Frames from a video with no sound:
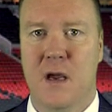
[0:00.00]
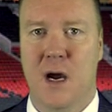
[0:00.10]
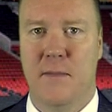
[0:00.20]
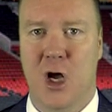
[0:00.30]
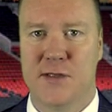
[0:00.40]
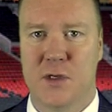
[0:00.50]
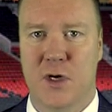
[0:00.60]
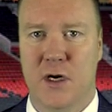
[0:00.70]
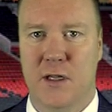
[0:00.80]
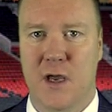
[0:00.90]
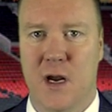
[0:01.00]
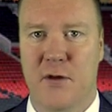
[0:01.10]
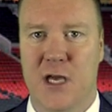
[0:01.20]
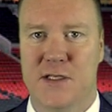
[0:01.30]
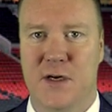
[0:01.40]
I'm also currently on a
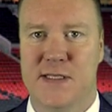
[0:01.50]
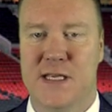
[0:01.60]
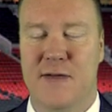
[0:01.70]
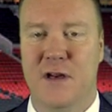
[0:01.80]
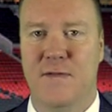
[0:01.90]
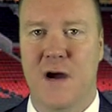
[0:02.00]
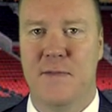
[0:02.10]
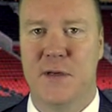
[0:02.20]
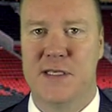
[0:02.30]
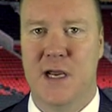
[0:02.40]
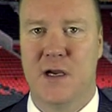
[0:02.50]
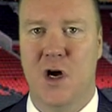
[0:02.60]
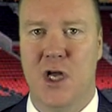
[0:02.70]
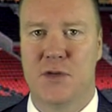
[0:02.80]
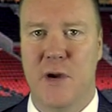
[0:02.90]
monster 75%
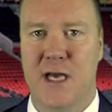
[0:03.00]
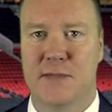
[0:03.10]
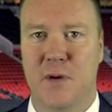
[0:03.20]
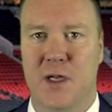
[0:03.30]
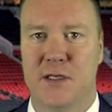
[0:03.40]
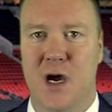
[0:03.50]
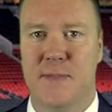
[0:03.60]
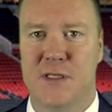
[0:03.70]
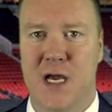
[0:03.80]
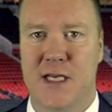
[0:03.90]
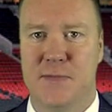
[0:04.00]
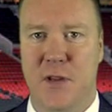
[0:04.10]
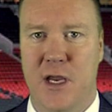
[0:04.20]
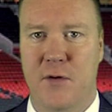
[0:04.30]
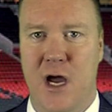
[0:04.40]
college basketball top sides
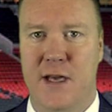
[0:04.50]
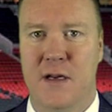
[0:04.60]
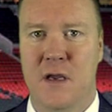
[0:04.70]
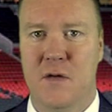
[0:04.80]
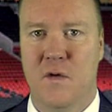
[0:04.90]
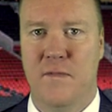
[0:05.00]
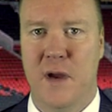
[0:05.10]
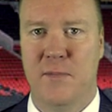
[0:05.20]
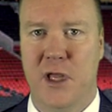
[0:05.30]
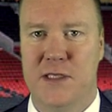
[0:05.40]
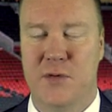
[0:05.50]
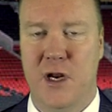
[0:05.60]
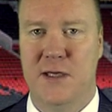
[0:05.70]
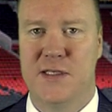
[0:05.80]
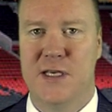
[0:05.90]
play run with my plays
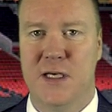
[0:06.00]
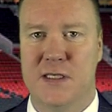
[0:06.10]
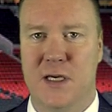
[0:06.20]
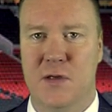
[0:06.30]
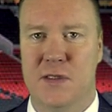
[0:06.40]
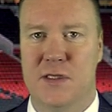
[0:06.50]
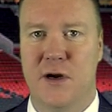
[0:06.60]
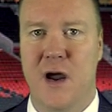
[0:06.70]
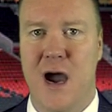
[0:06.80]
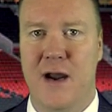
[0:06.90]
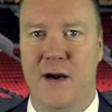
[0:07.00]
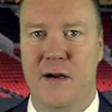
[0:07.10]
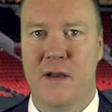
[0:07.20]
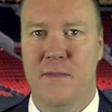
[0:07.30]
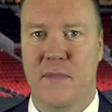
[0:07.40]
rated six units or higher,